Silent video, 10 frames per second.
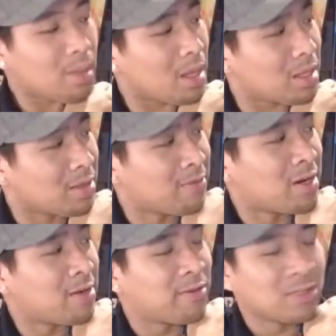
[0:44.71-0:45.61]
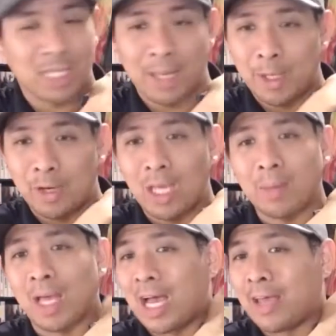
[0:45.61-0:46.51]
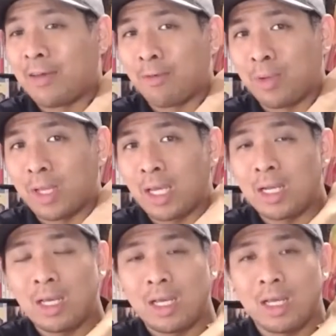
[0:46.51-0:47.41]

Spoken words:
from the very first Namco game that I ever played,